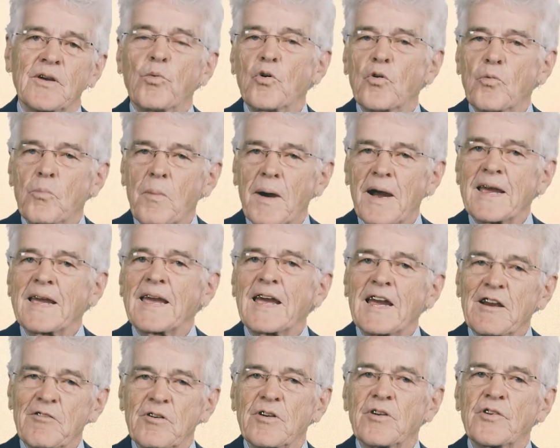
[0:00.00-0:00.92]
we'll make
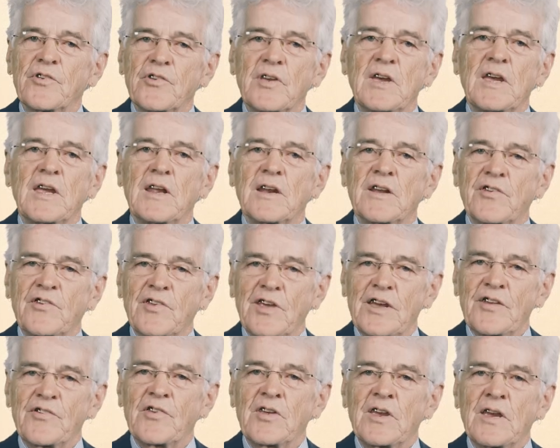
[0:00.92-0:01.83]
errors in
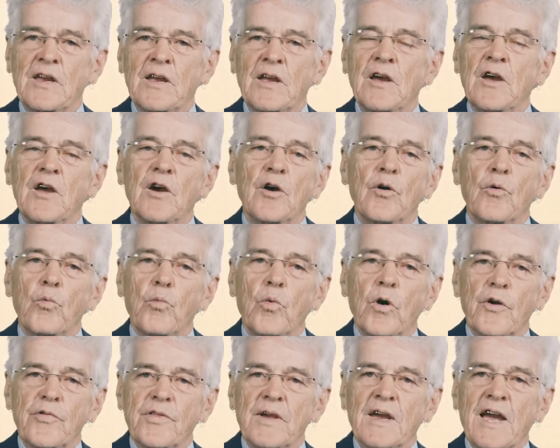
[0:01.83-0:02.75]
assessing
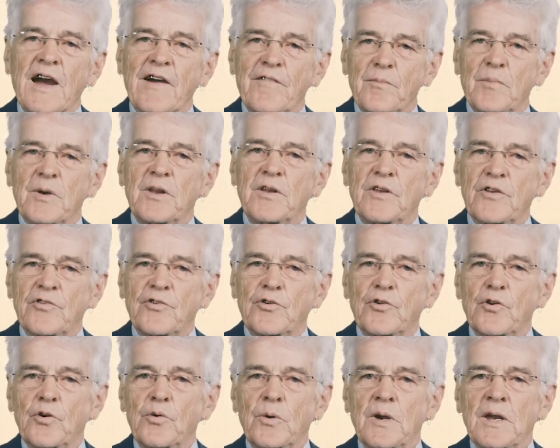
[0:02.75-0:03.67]
what the government is
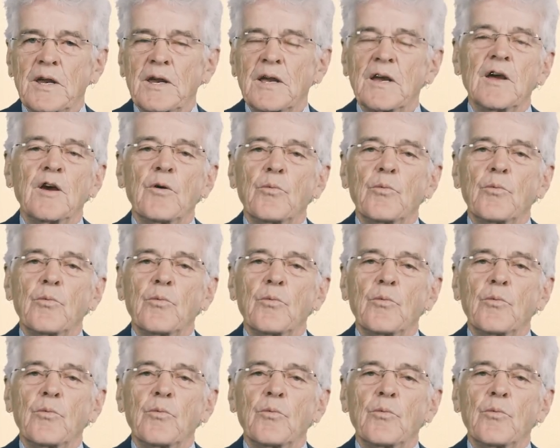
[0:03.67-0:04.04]
doing.